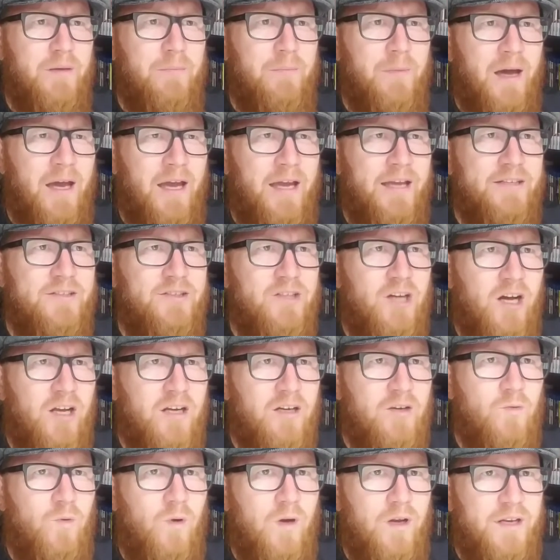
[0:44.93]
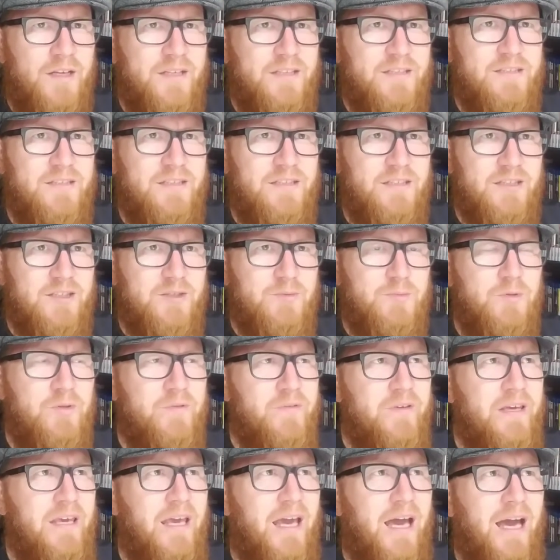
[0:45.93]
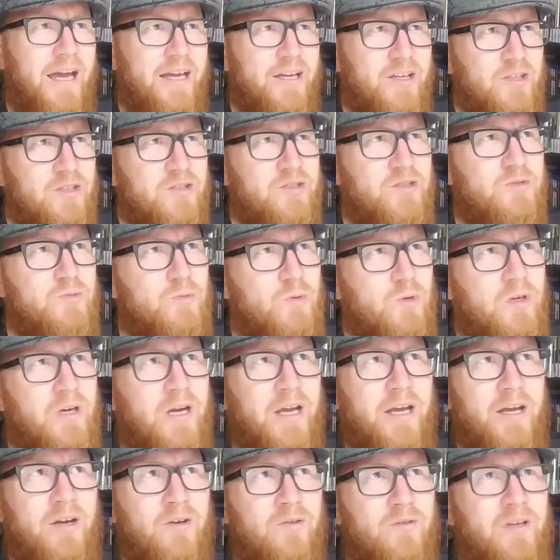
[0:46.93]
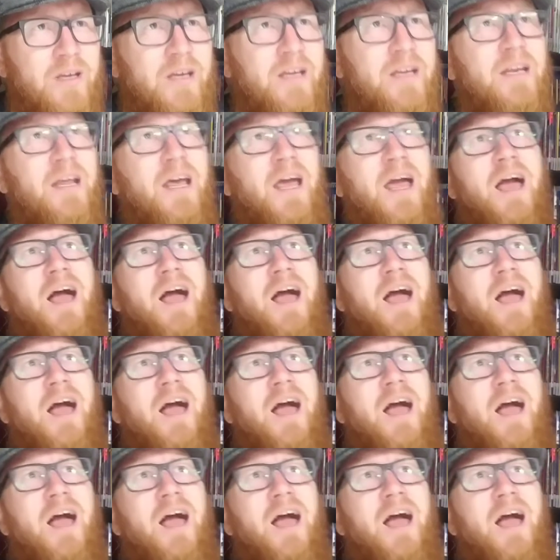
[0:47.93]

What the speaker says: My daughter wanted to see this movie. I could have swore I owned it.